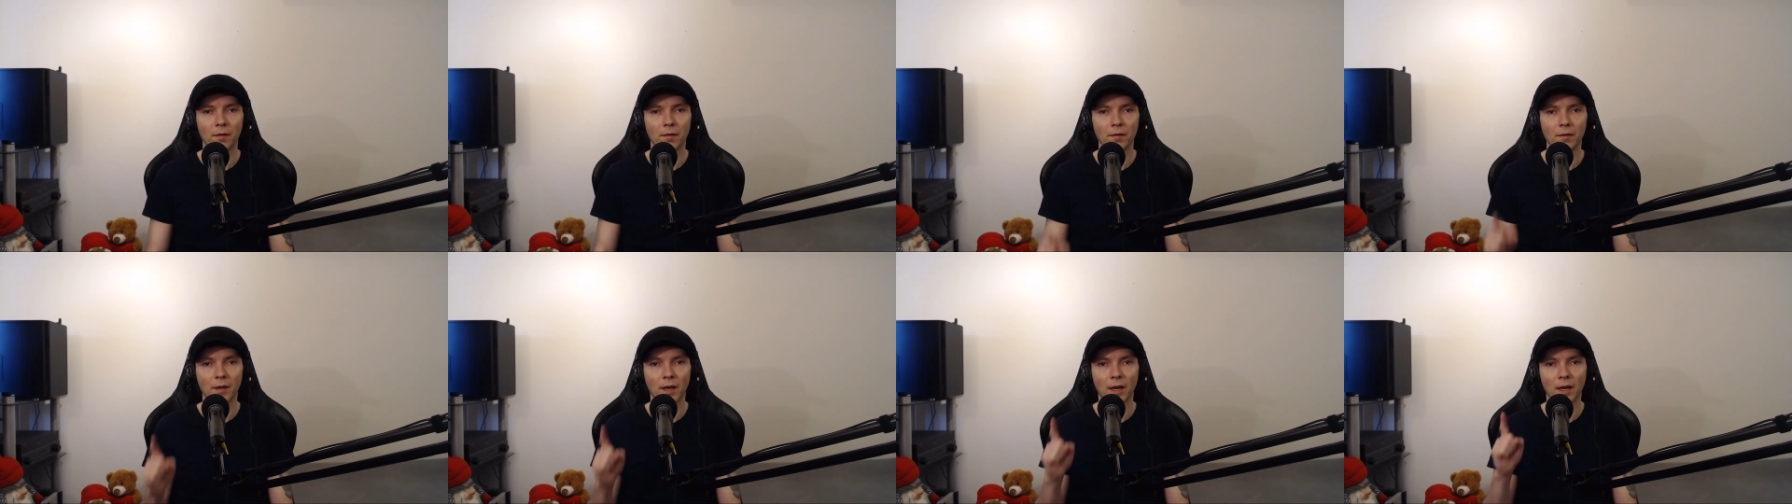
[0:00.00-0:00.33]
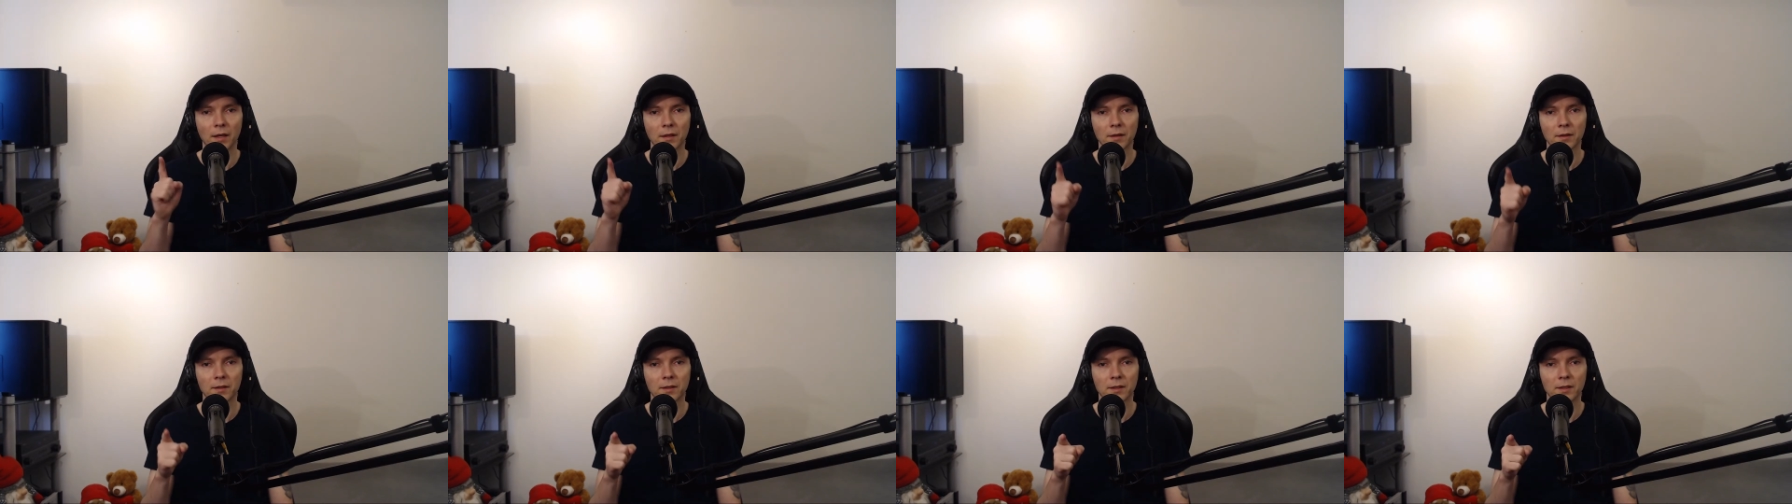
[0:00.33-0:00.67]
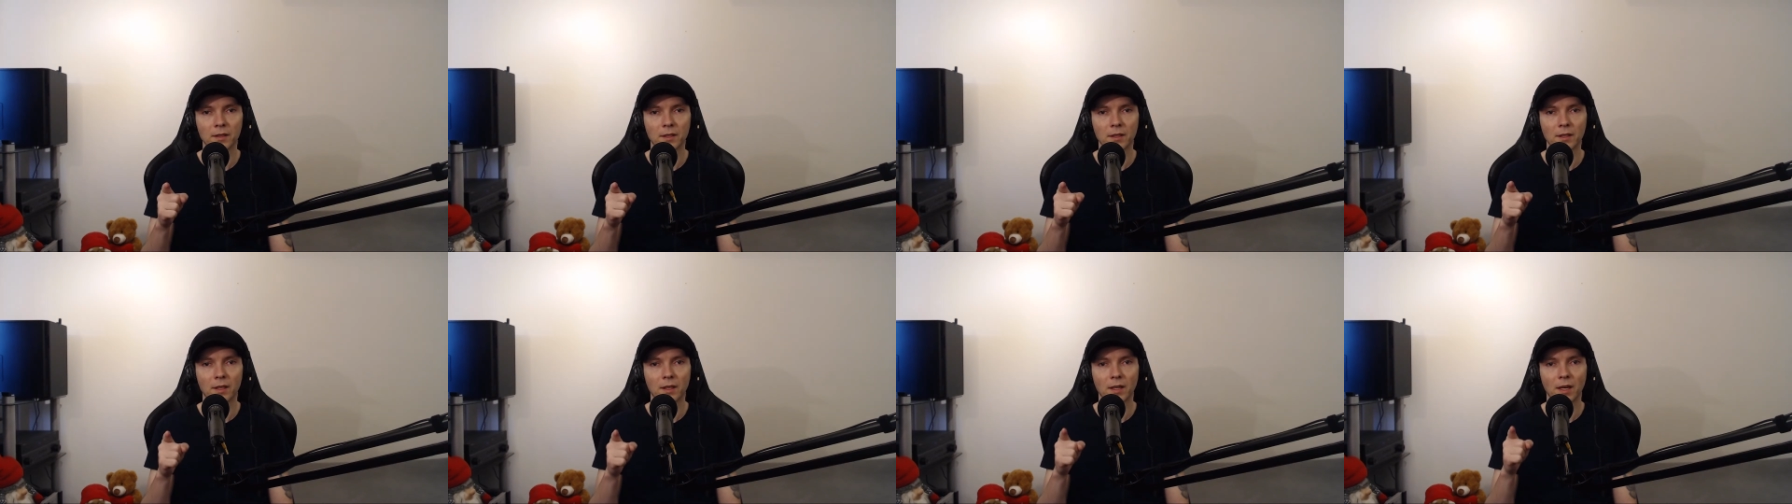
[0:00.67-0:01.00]
That
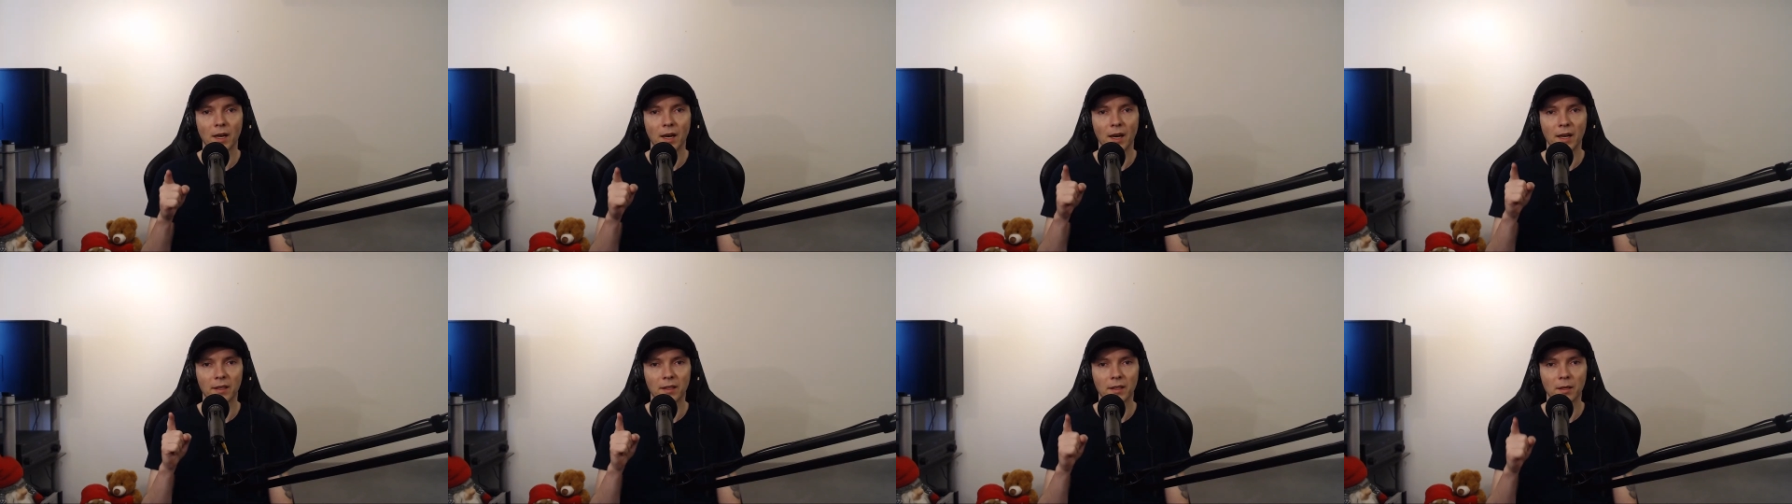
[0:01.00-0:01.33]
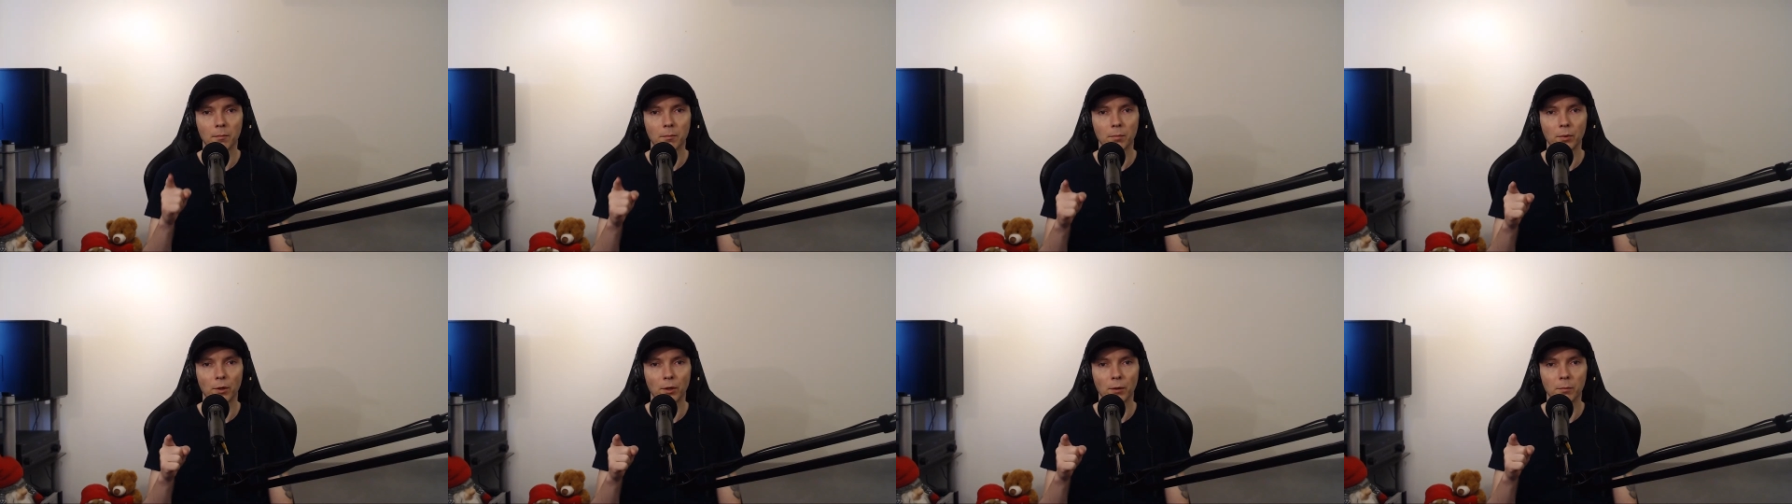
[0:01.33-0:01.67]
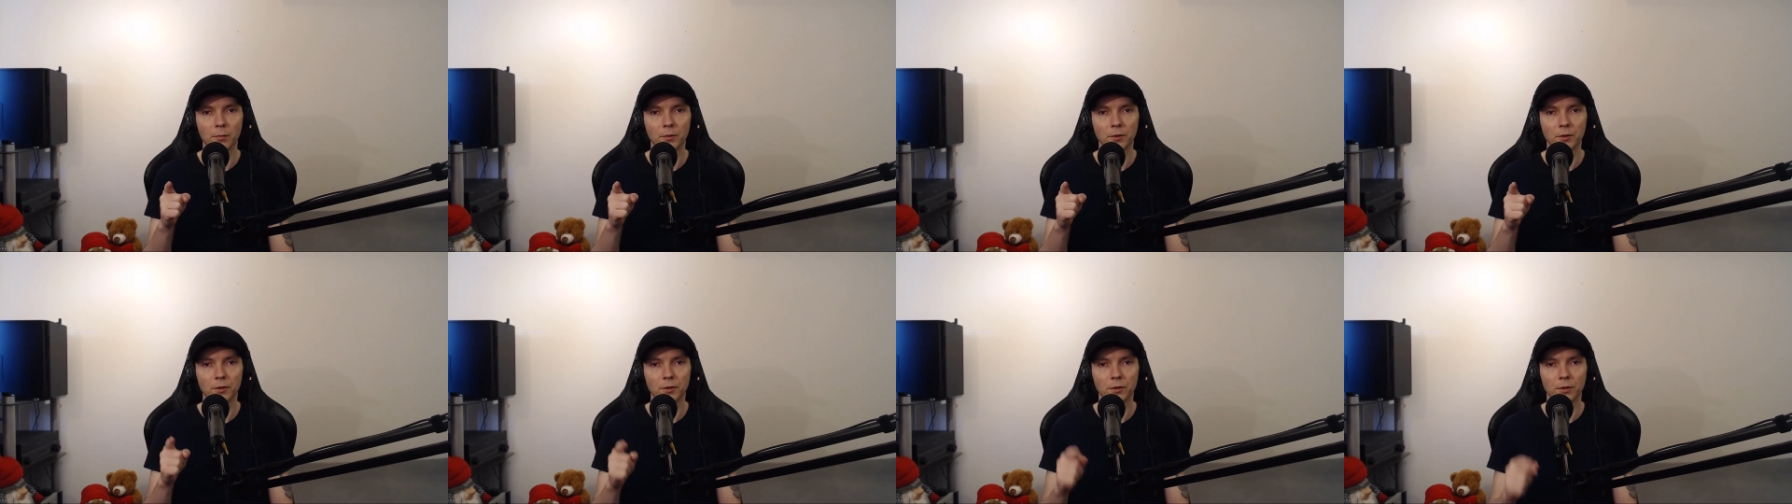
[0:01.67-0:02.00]
I can
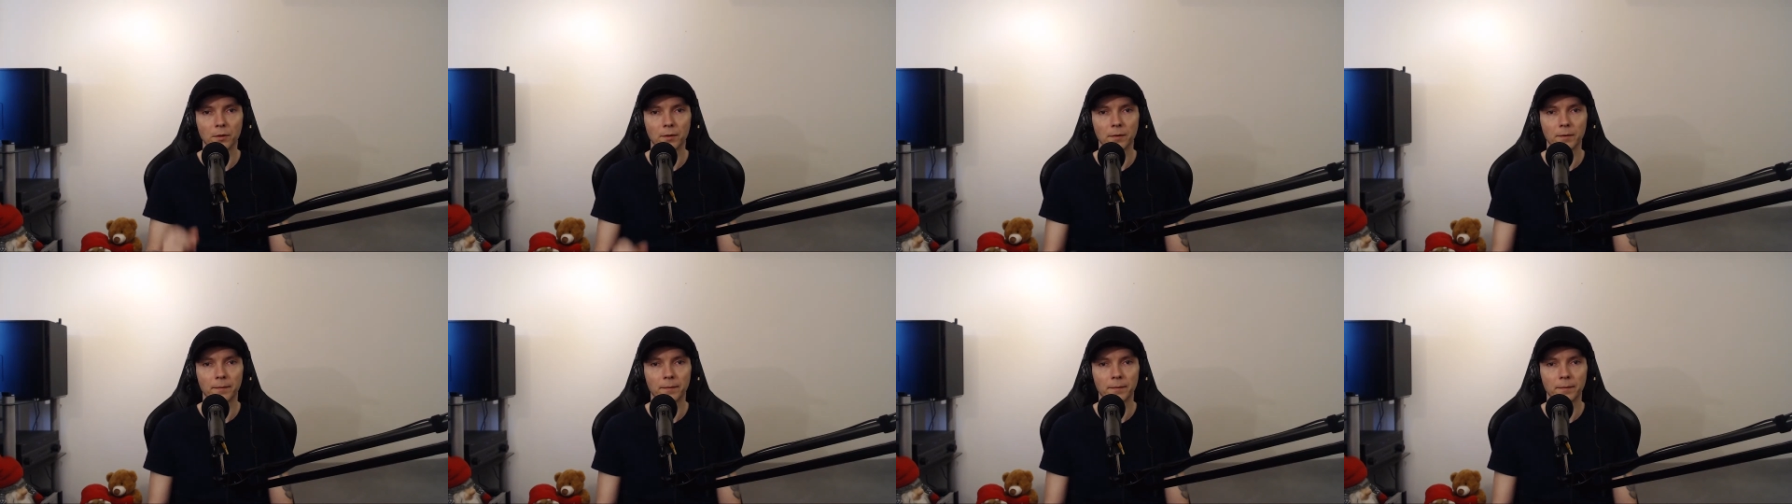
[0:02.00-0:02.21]
promise you.